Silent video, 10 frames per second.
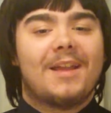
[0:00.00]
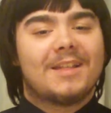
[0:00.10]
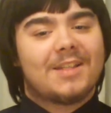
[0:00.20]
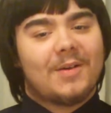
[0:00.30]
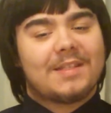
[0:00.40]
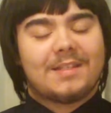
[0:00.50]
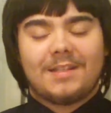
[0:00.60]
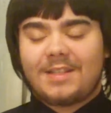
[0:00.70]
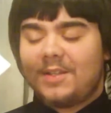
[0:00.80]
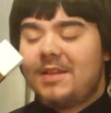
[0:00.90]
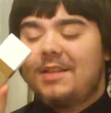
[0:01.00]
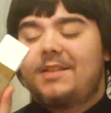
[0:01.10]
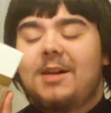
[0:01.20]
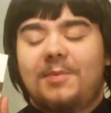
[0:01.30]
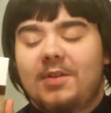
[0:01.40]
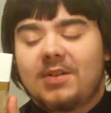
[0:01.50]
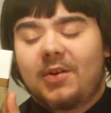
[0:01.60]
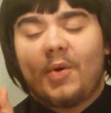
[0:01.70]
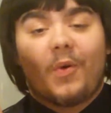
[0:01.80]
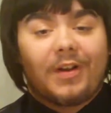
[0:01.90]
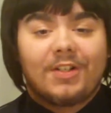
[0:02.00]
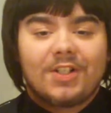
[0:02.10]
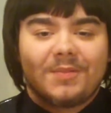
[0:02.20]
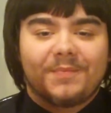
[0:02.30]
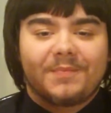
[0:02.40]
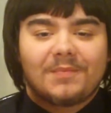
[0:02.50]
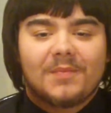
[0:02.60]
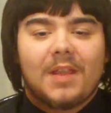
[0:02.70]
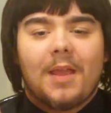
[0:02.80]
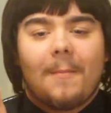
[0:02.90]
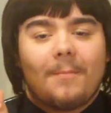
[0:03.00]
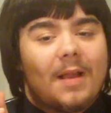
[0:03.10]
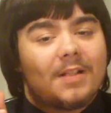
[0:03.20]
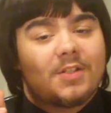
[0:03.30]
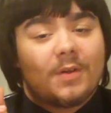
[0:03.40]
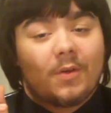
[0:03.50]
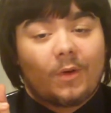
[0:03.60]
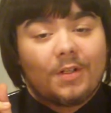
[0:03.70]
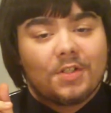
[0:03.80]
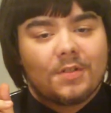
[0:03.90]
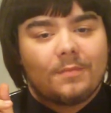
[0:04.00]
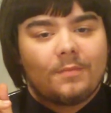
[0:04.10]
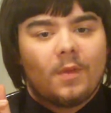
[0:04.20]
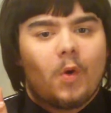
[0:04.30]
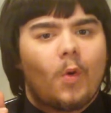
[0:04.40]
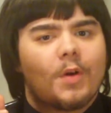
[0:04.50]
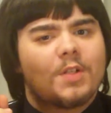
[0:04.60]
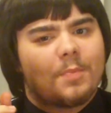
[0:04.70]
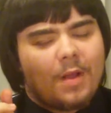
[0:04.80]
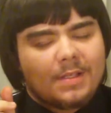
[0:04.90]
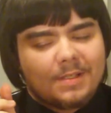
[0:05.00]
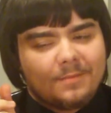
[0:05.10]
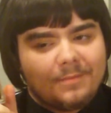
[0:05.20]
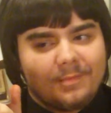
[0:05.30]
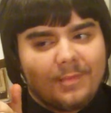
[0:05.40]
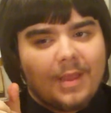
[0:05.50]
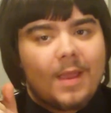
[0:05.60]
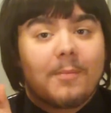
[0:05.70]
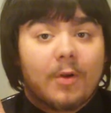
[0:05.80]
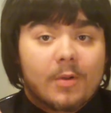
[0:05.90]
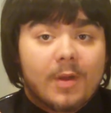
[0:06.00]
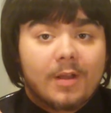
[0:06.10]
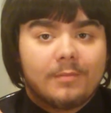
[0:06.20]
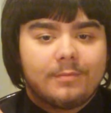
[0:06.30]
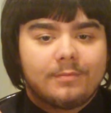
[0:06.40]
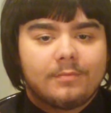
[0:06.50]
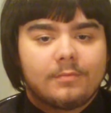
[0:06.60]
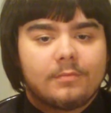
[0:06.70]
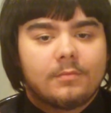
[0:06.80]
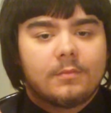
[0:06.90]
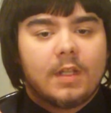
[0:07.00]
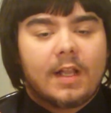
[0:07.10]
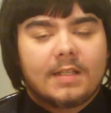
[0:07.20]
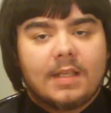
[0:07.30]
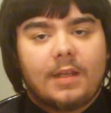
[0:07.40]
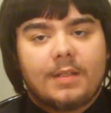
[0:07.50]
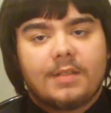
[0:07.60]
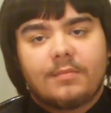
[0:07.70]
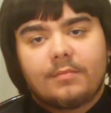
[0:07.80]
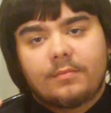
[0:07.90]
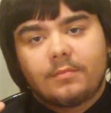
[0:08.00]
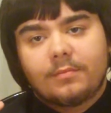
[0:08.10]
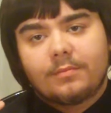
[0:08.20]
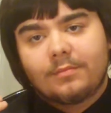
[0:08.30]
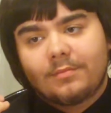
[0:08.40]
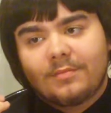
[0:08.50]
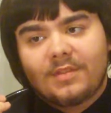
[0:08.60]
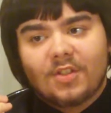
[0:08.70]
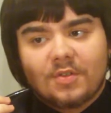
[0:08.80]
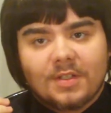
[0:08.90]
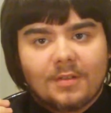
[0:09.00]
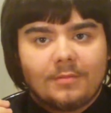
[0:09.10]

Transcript: So it's so the top notes are orange, mandarin orange, orange blossom, and bergamot. Like I said, it's citrusy.